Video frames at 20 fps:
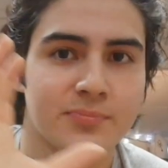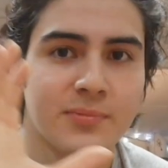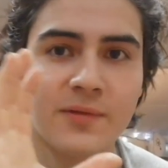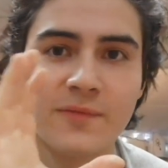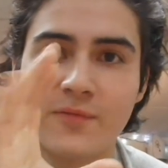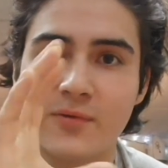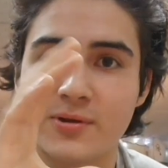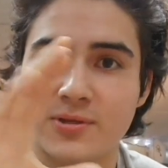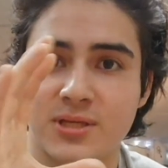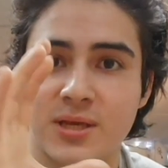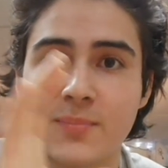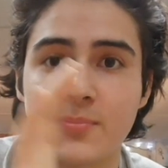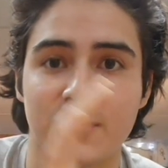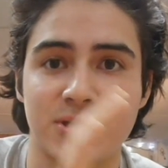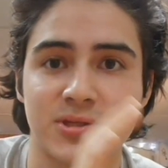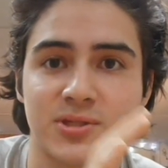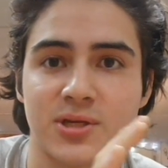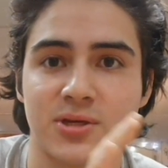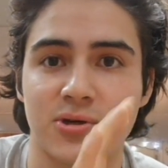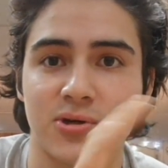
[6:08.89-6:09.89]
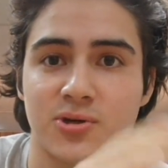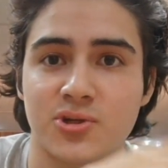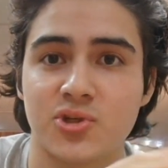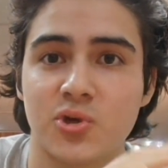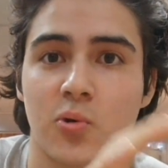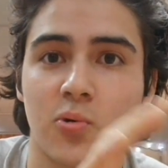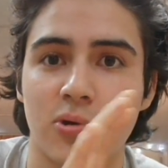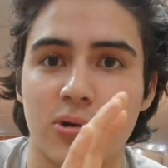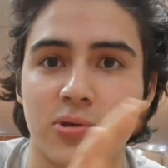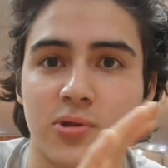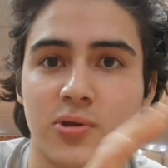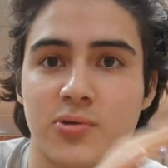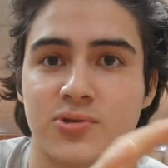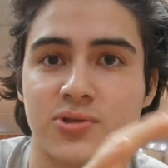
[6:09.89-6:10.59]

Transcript: for example, let's say your shoulder, the